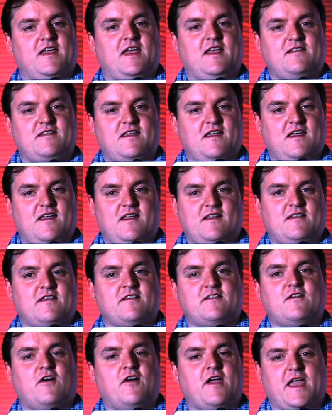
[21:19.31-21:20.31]
It's the
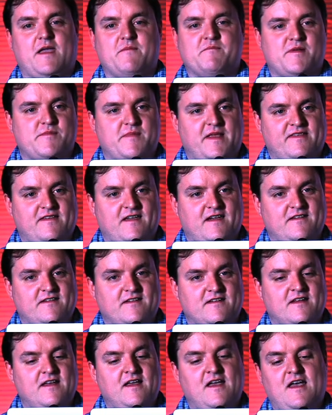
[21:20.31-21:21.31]
socket
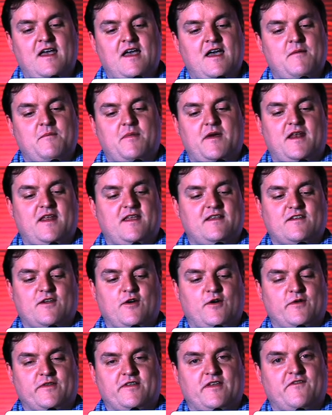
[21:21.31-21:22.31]
implementation, but it's
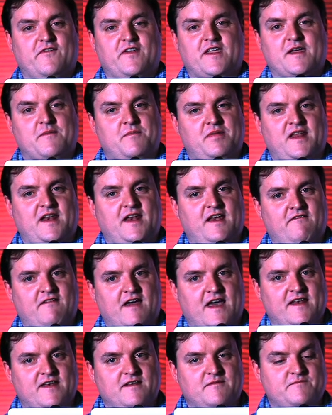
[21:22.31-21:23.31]
called something completely
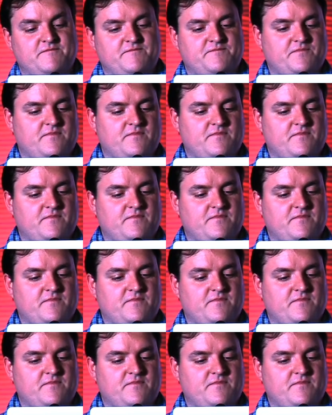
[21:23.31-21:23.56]
random.